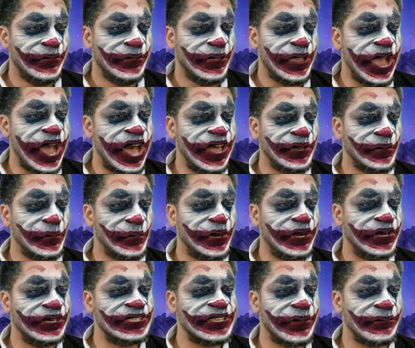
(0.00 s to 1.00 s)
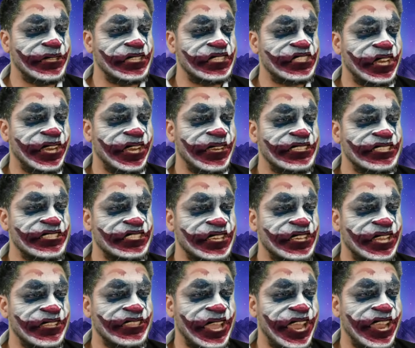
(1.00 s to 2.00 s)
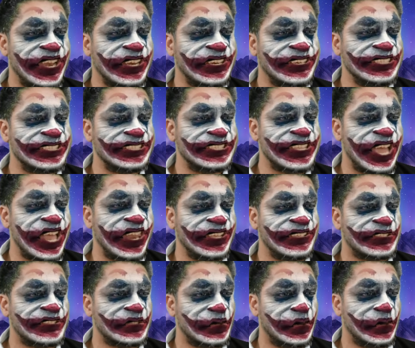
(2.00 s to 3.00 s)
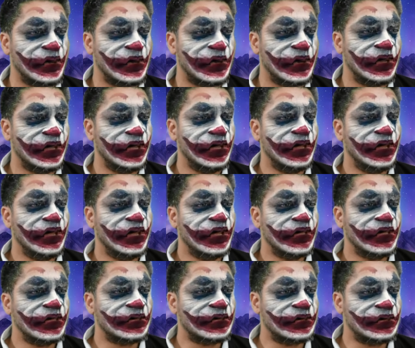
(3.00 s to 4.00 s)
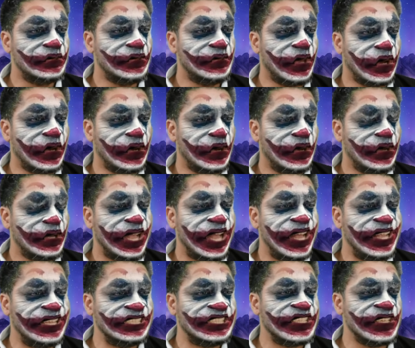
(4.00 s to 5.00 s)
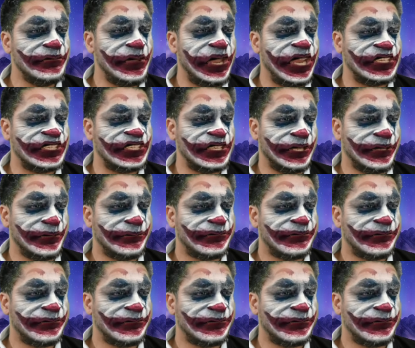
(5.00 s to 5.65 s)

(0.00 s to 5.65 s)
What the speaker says: Oliver demonstrates strength and resilience, though ultimately